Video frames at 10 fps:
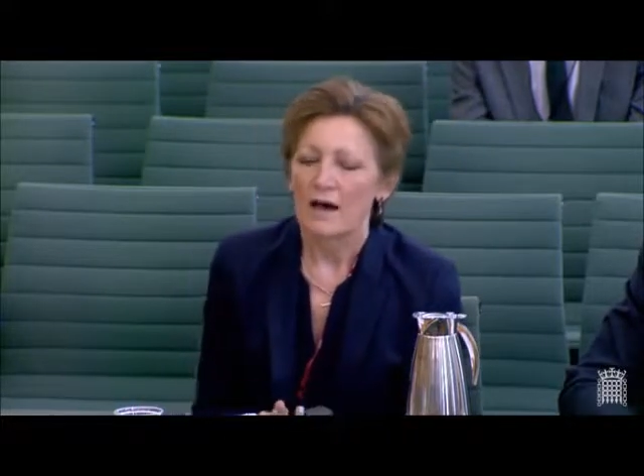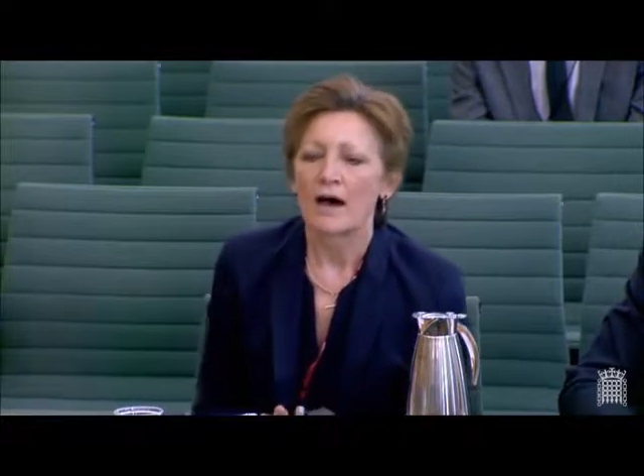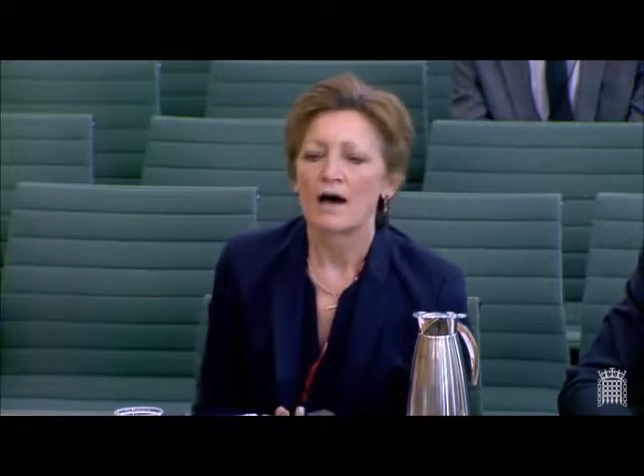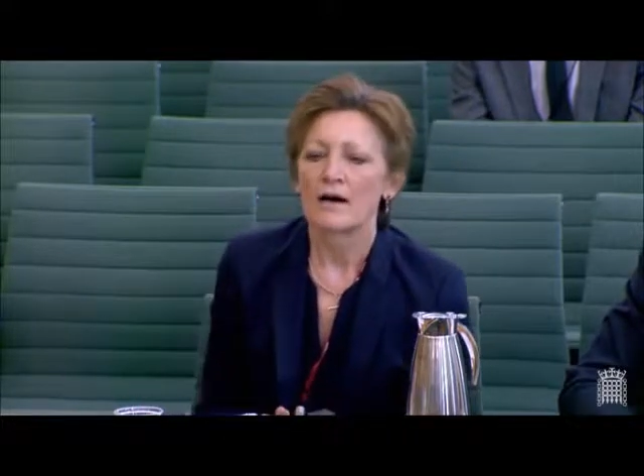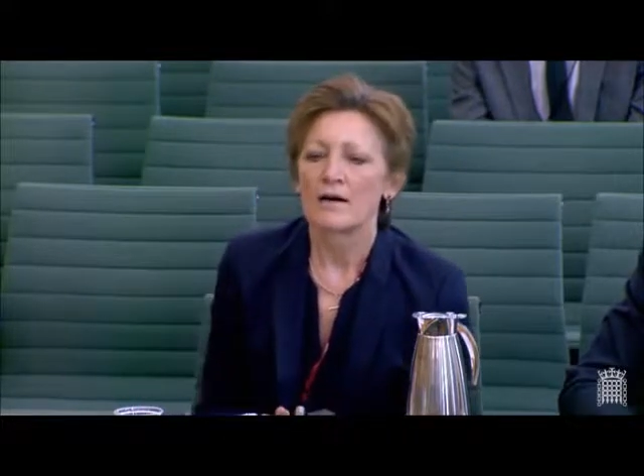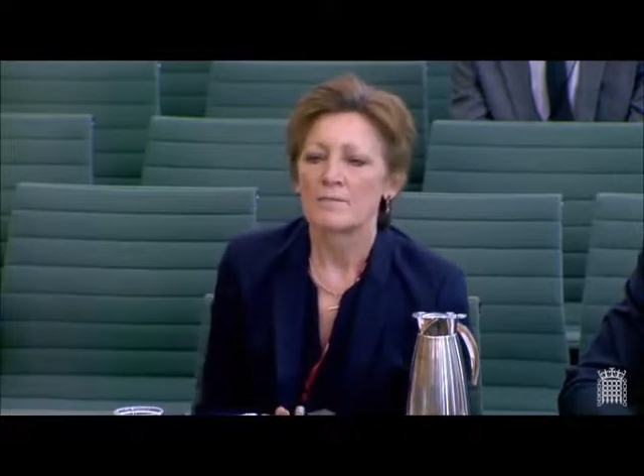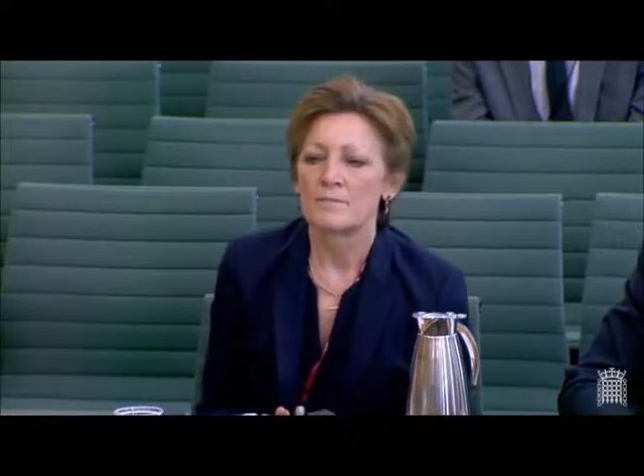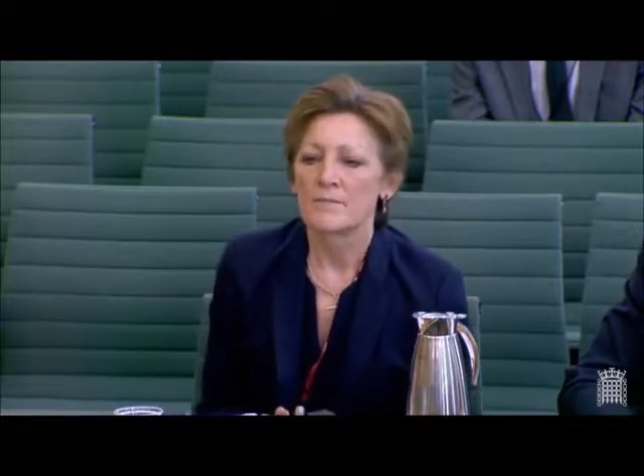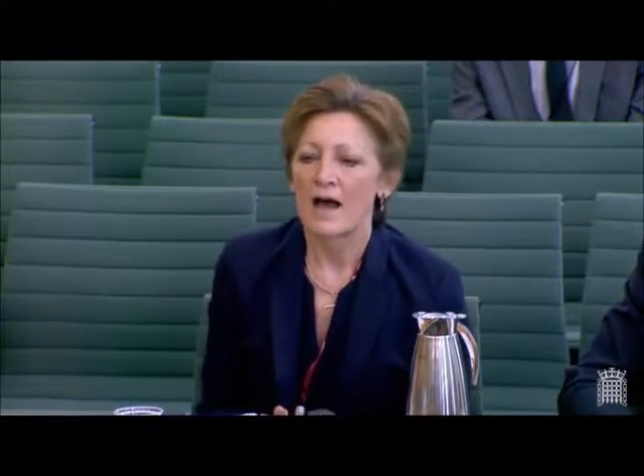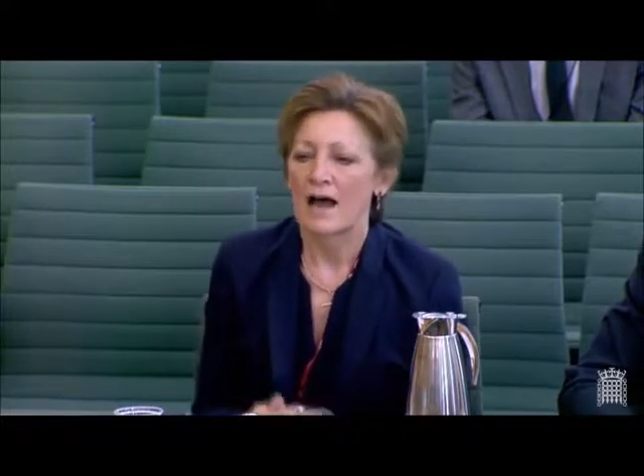
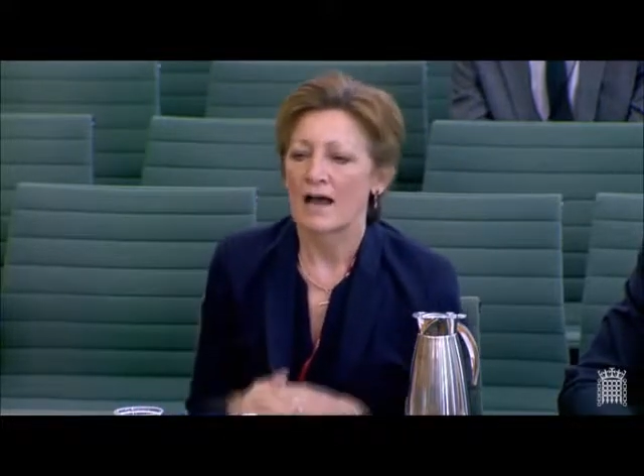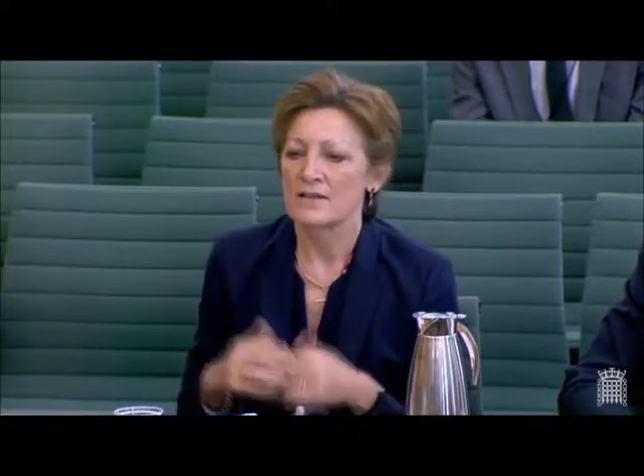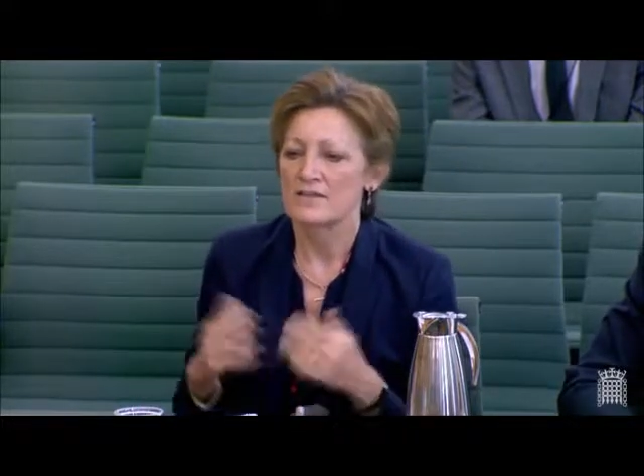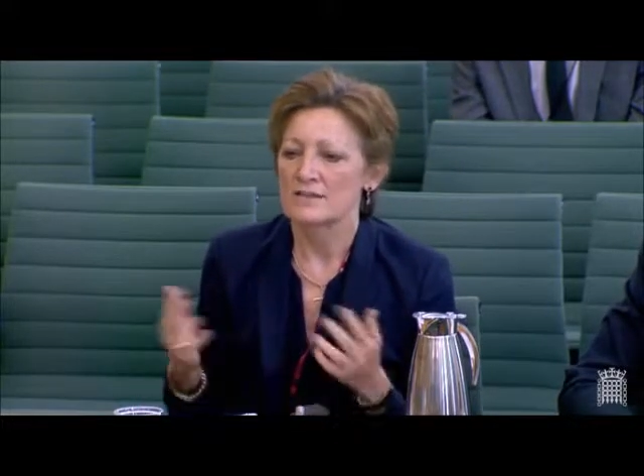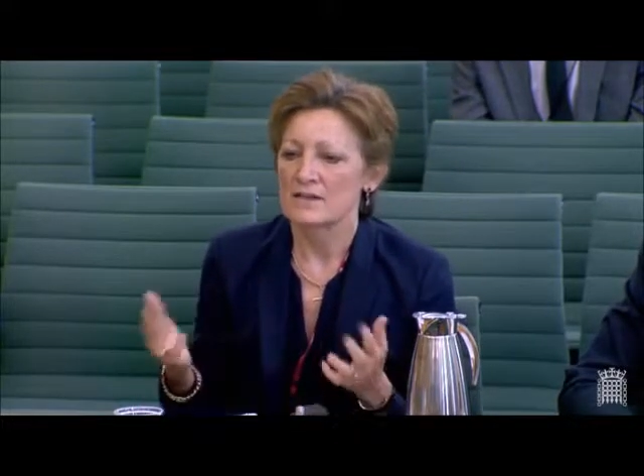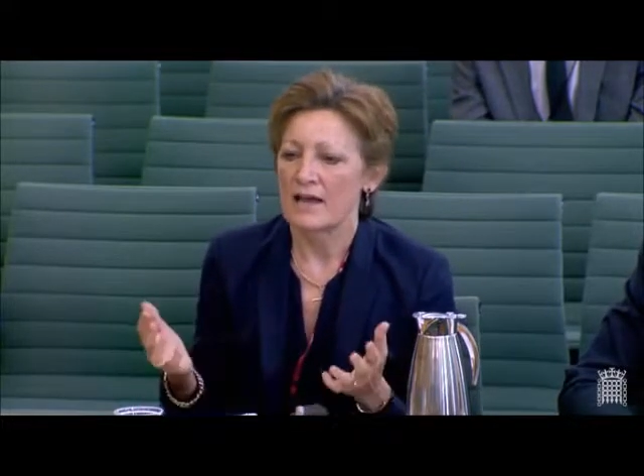And